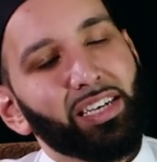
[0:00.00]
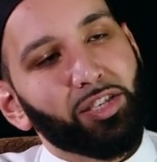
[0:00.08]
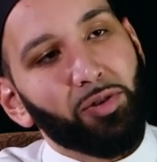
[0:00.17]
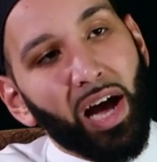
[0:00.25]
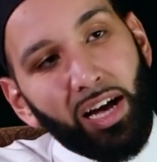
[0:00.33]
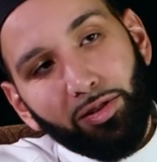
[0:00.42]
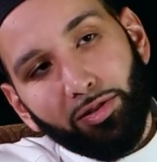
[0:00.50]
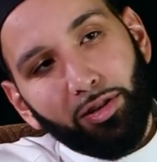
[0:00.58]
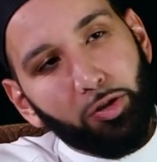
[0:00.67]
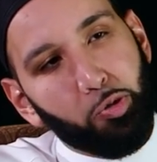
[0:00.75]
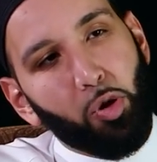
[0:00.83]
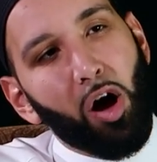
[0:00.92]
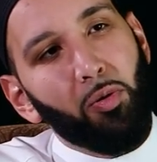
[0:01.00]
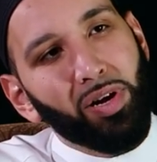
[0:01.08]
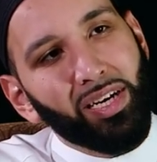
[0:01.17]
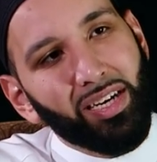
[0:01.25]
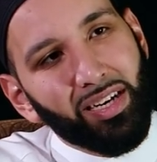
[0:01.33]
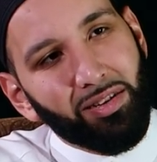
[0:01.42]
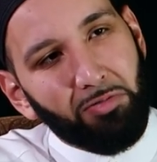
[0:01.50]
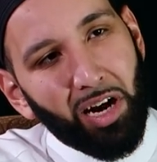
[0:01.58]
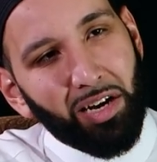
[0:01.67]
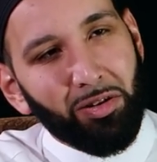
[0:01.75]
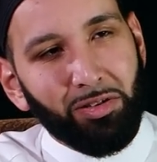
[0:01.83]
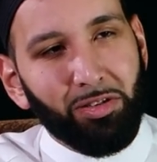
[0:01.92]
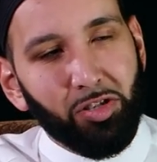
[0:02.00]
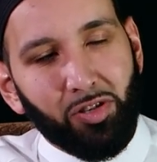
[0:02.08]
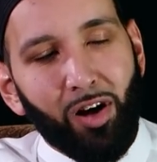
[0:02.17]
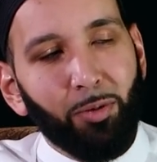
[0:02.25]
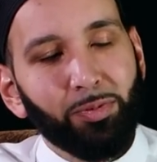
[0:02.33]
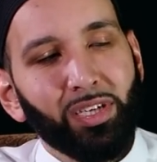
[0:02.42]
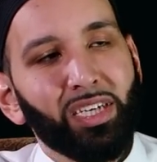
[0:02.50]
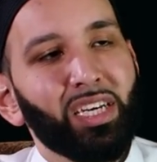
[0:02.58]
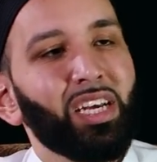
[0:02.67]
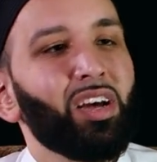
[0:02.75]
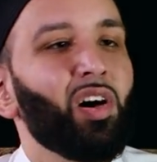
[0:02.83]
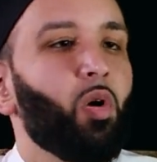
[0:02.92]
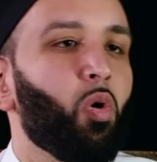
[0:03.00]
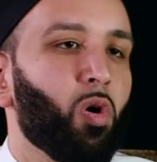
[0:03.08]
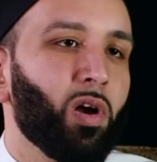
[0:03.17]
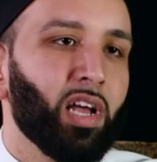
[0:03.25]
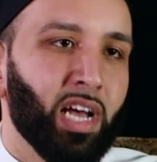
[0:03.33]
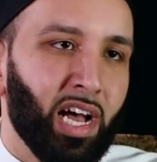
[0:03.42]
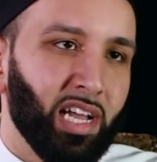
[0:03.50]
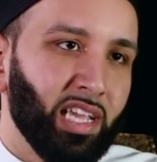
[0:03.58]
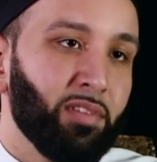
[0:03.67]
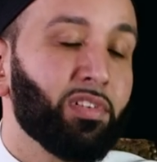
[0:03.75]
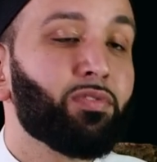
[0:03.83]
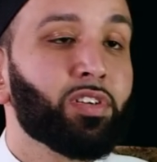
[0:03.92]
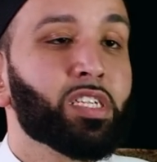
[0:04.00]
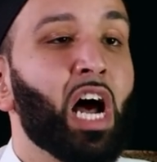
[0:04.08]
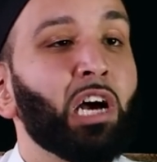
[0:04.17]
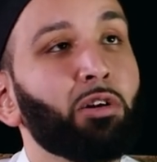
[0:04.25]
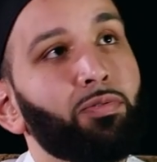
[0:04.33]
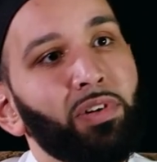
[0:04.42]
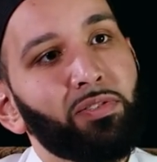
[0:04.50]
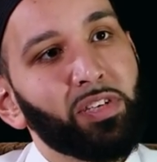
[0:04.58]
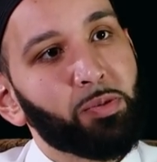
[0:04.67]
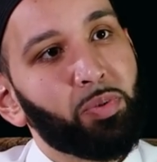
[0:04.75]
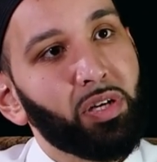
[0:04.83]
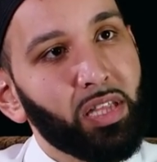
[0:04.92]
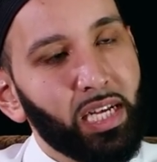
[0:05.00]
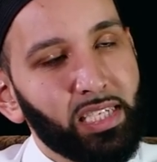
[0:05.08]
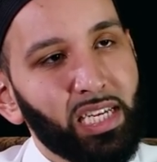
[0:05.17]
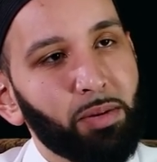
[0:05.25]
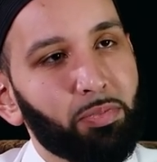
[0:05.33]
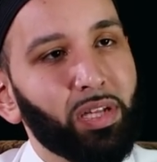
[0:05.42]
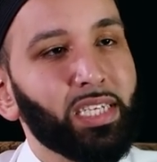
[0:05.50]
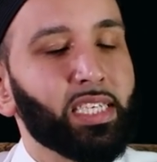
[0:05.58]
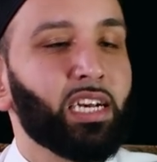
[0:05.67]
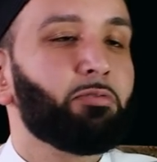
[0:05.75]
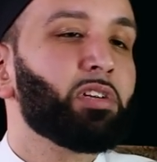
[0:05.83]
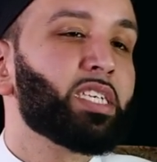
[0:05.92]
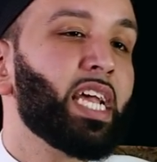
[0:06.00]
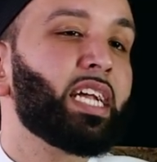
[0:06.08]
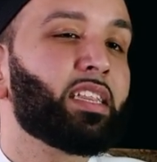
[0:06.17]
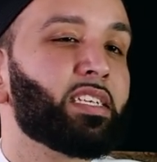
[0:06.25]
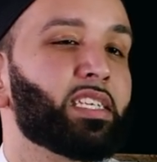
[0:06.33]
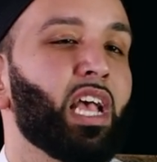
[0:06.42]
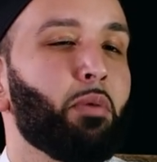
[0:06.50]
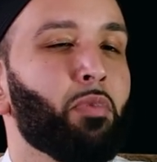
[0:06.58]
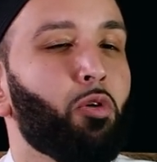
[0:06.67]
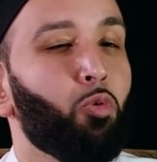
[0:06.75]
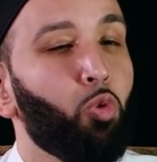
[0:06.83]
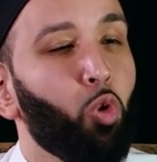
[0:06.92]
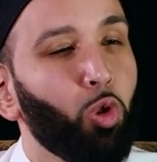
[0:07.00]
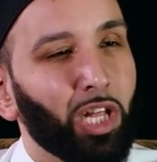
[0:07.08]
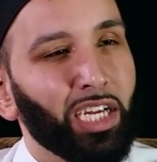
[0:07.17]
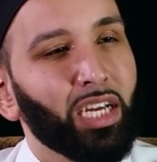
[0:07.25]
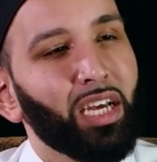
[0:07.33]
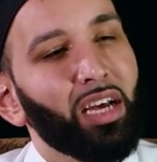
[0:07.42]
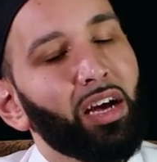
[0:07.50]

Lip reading: So either they're drawn, right, or they're sculpted, or even photography, if it's put in that same place, then it would take the same ruling.